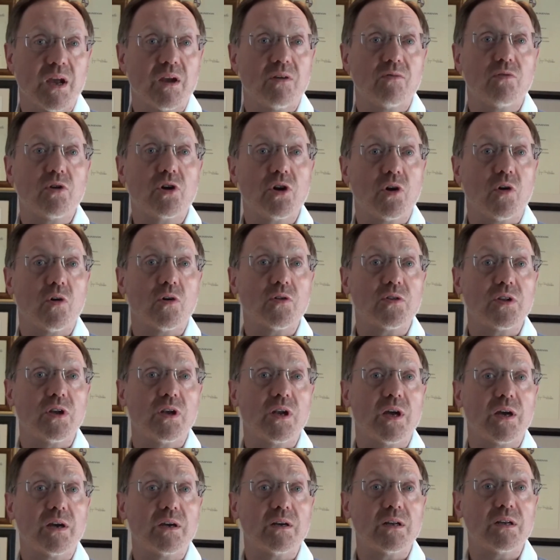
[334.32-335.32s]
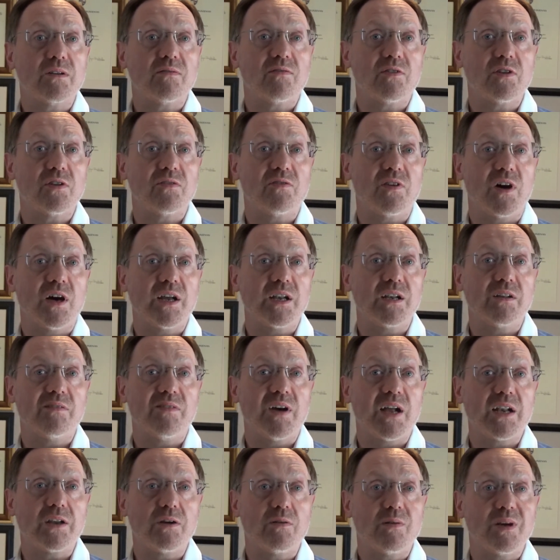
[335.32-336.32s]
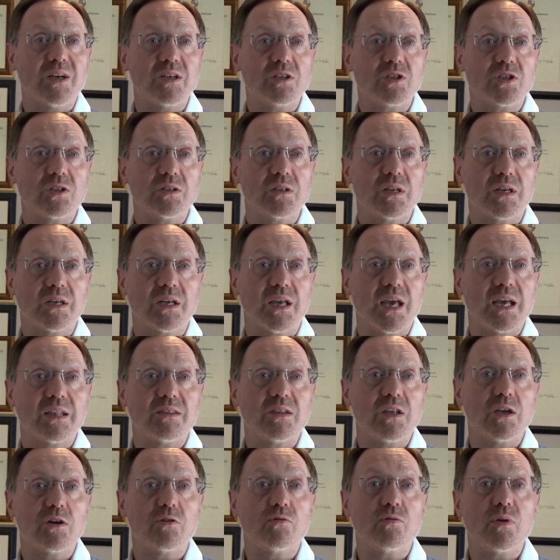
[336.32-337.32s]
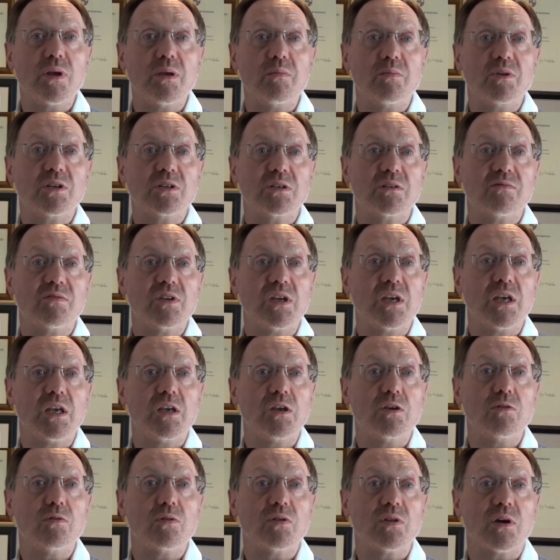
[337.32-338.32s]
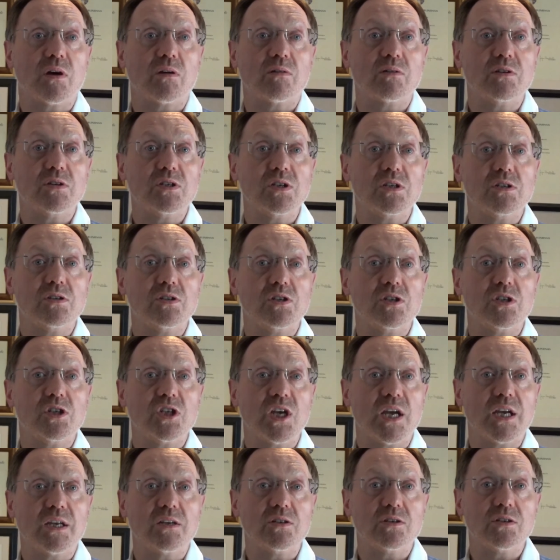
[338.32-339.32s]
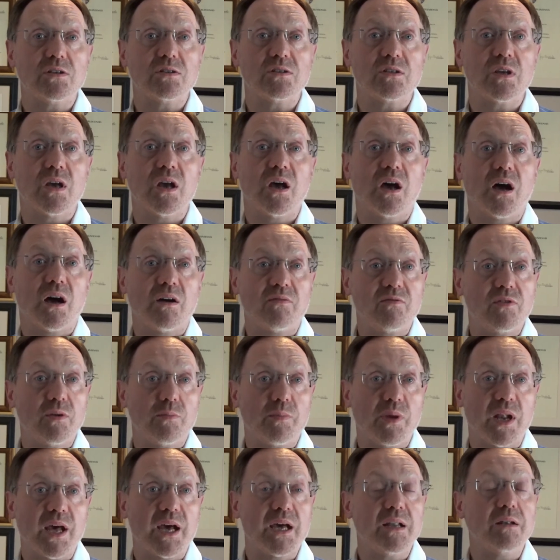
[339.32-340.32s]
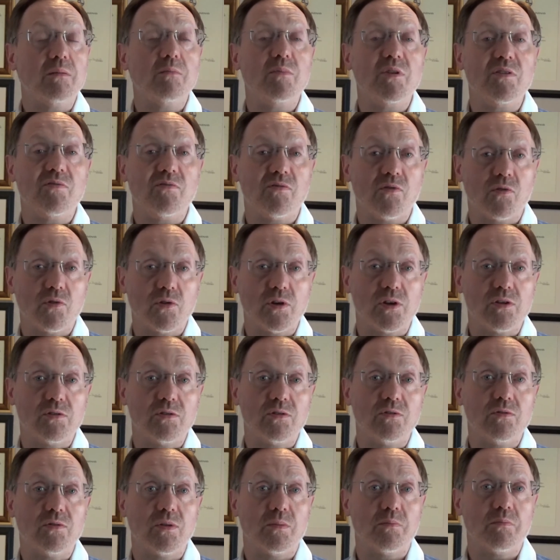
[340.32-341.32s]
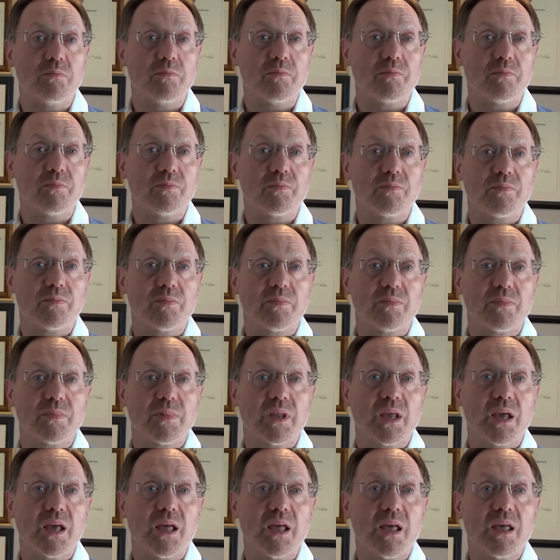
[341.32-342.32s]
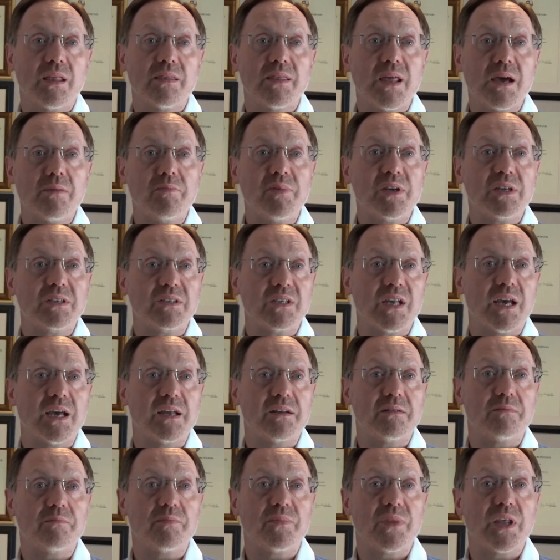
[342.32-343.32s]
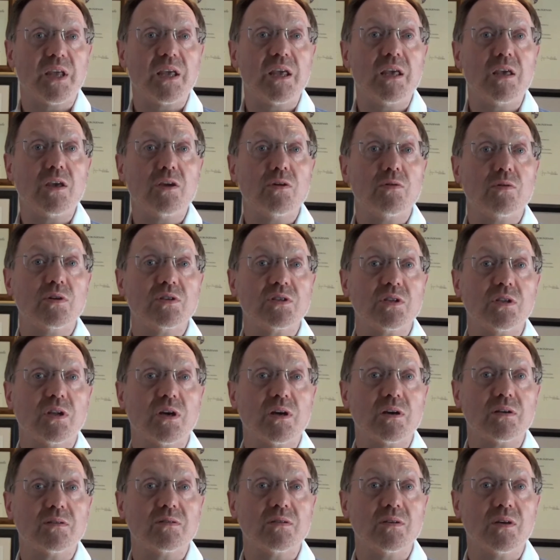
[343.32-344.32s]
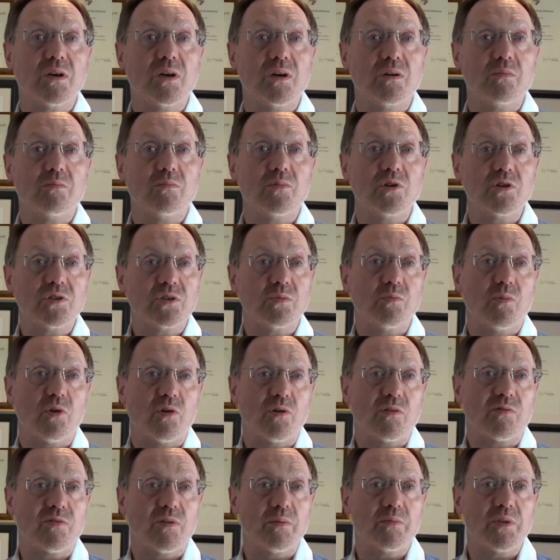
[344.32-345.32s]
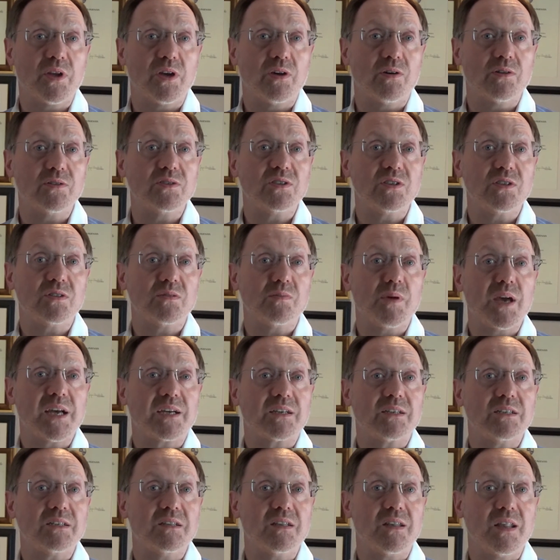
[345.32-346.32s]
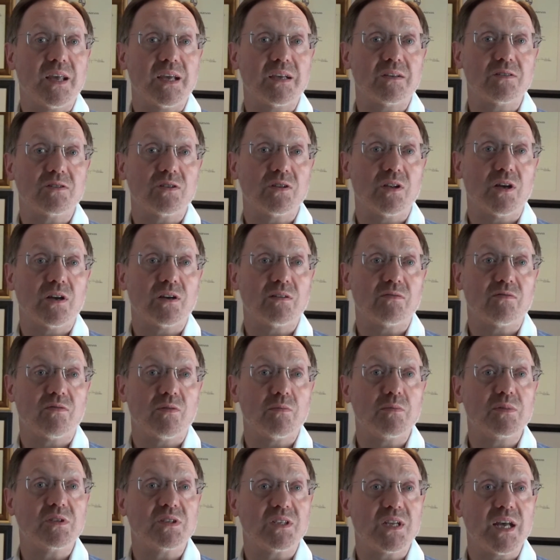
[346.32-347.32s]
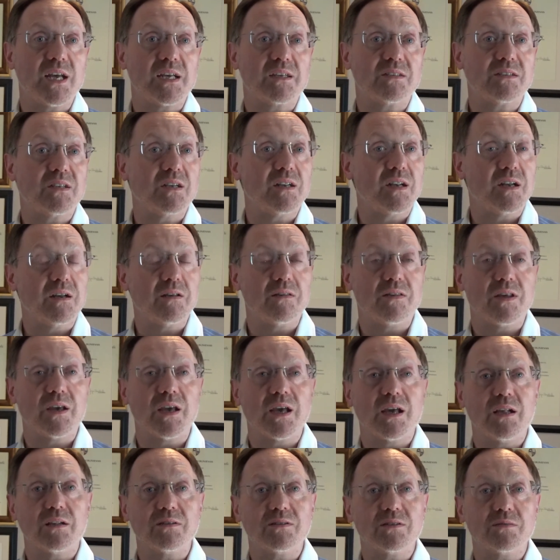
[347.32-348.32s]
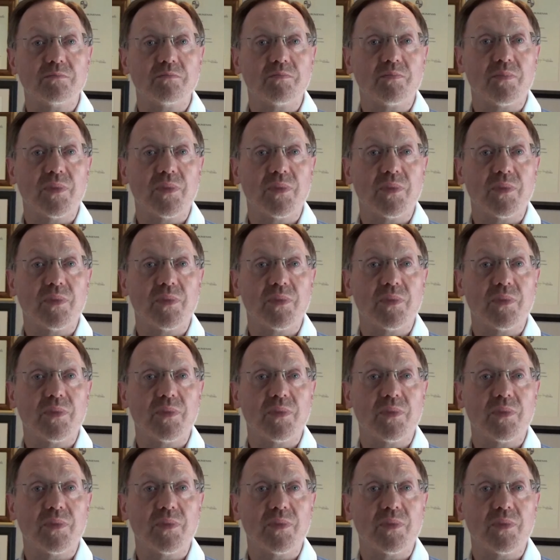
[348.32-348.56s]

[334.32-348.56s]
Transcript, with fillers: Record the learning for the final evaluation and get the agreement of the E U authority to changes of the plan before you do them. That being said, the E U has learned much more from the unsuspected things learned from mistakes than anything else.